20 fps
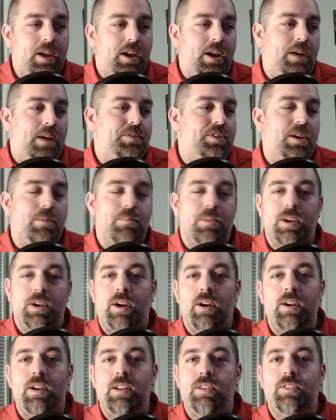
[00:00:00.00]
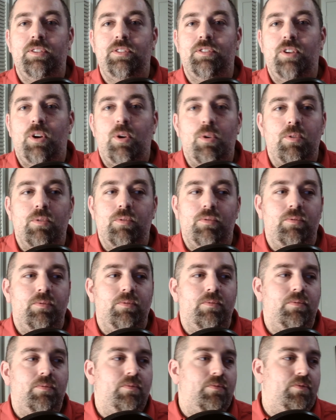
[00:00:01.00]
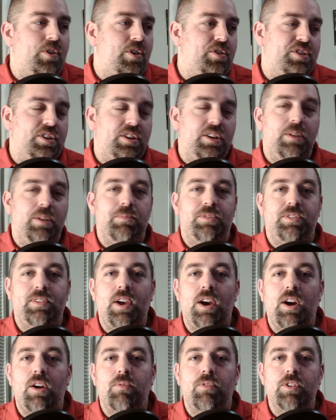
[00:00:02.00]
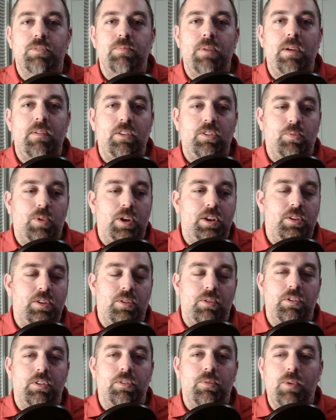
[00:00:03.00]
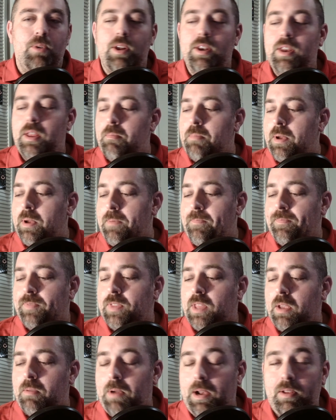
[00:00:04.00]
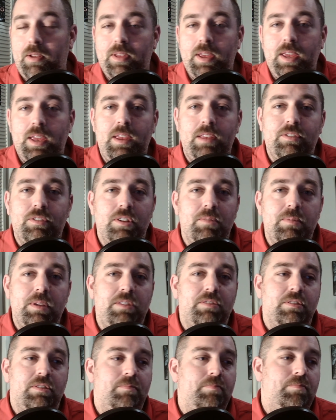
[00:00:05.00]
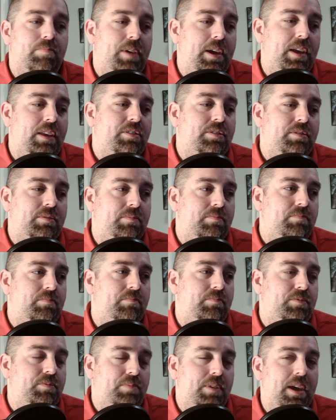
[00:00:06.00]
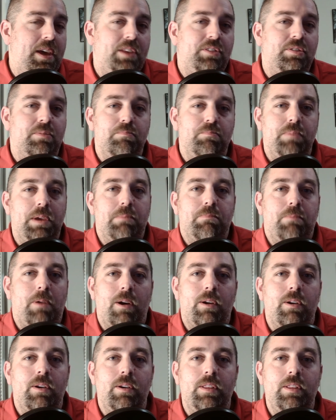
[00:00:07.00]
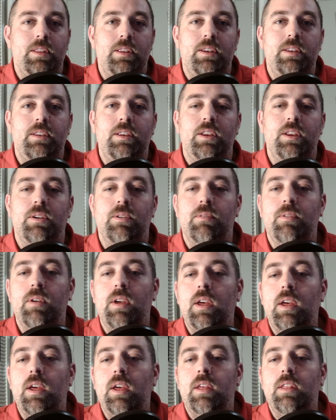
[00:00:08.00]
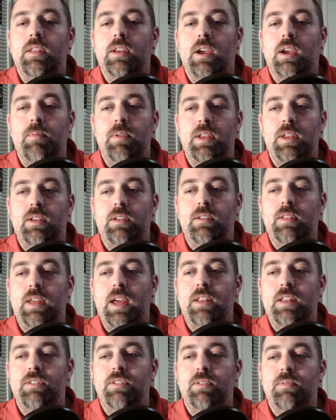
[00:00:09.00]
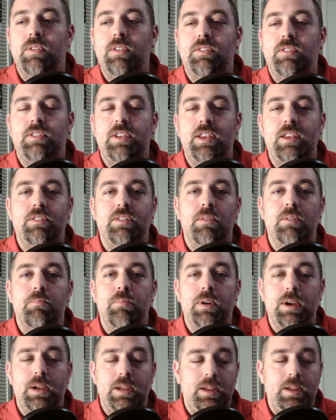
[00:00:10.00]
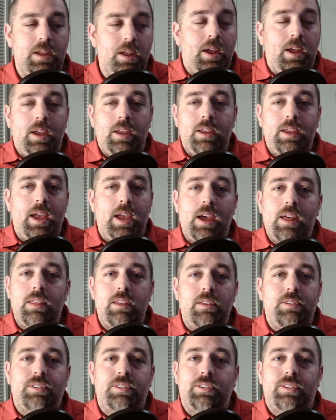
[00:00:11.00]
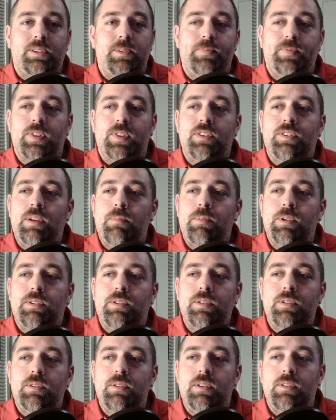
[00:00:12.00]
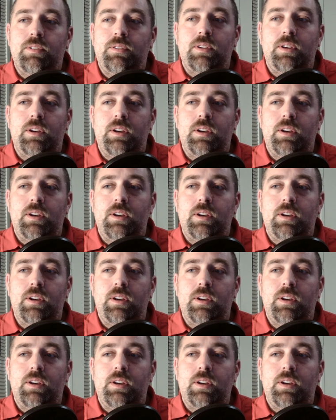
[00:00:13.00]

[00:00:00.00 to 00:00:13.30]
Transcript: I'm seeing Bernard as his own version of himself, which maybe is what Delores wanted. But apparently he's going to be someplace, play some big part in the, you know, the coming ends of the season. But yeah, this episode is